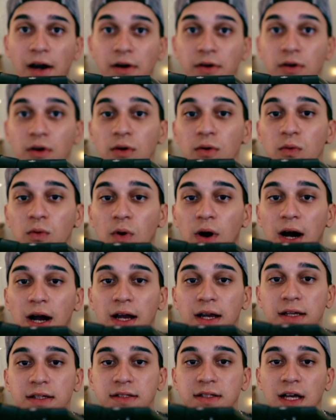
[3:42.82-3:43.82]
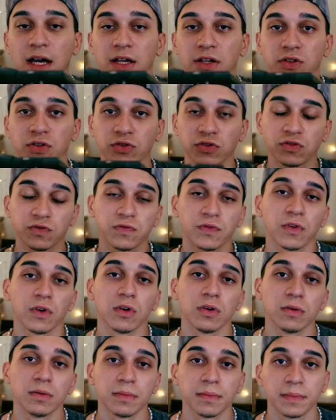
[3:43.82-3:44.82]
don't know why is that
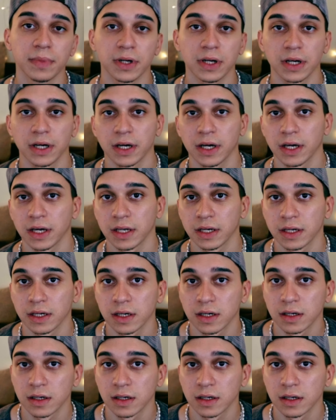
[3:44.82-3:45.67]
useful, but